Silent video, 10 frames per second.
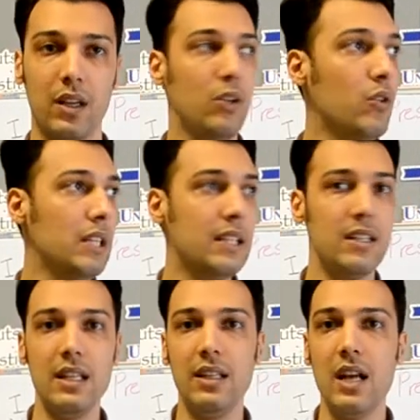
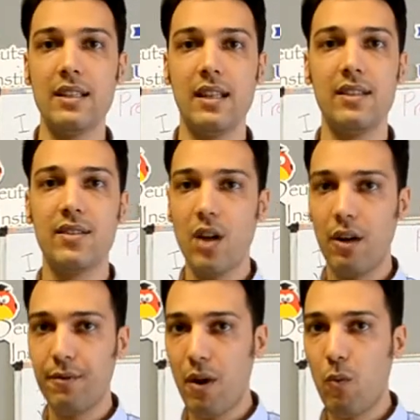It doesn't start
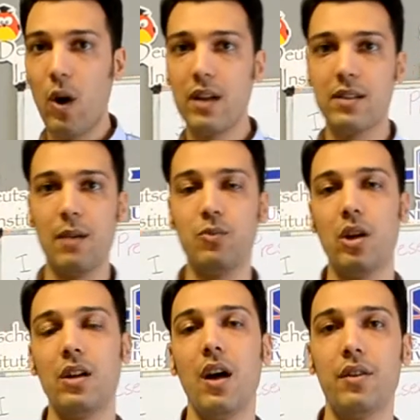from one time to
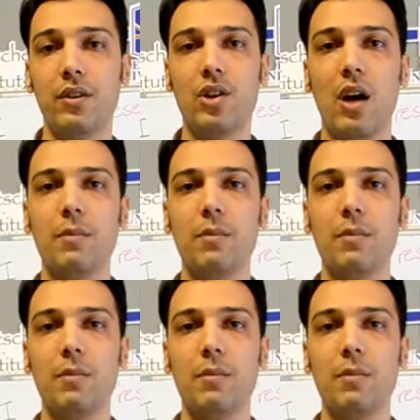another time.